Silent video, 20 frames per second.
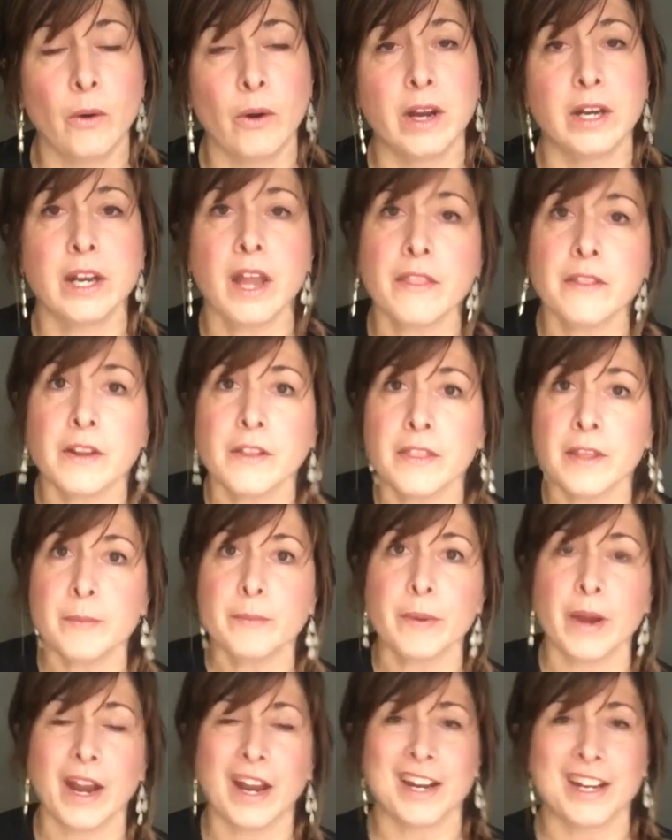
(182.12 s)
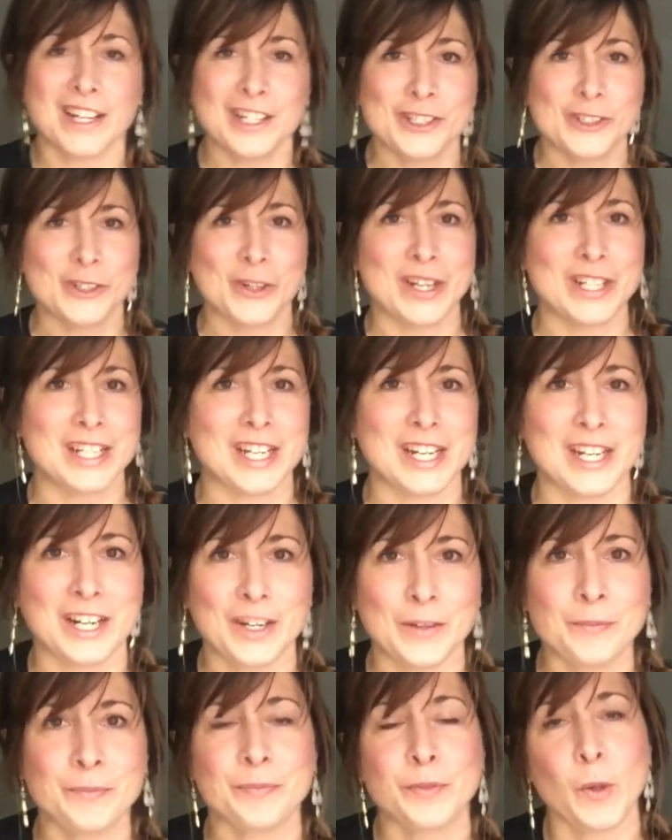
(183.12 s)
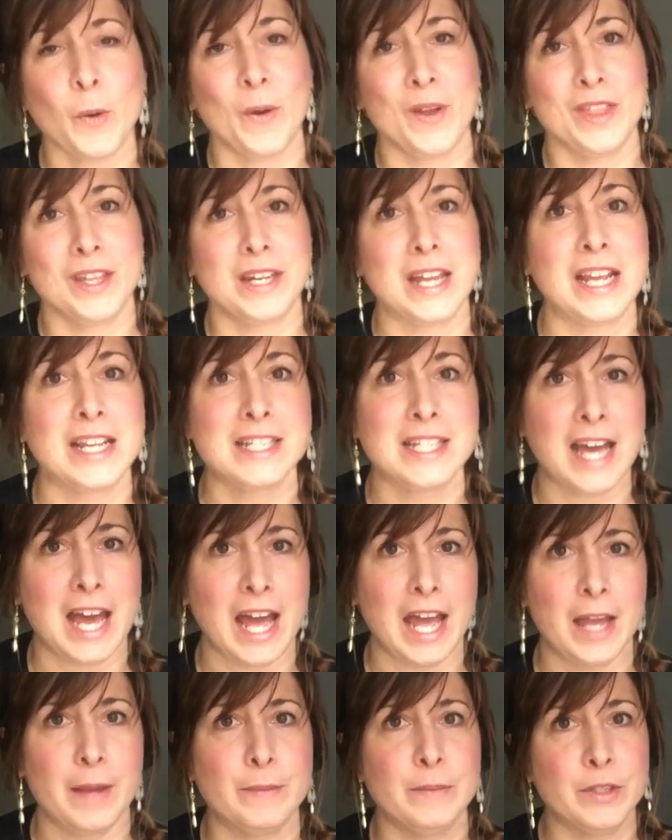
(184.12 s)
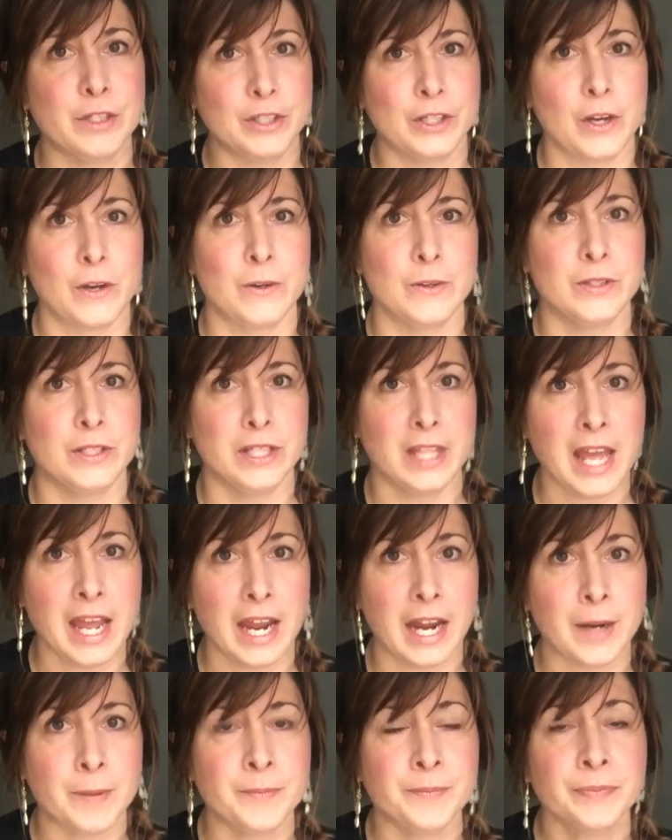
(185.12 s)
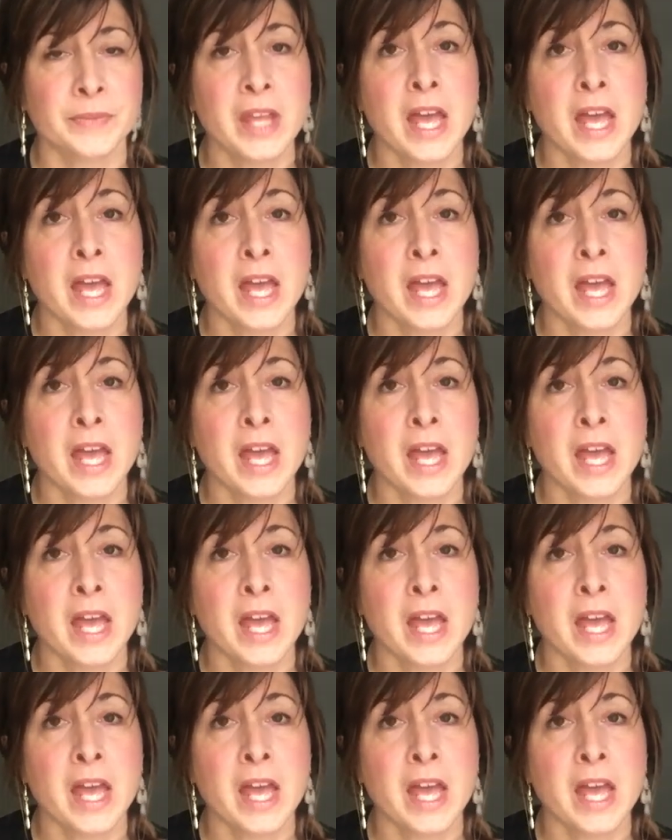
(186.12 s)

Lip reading: or another theme park, enjoy dinner or the nighttime shows there.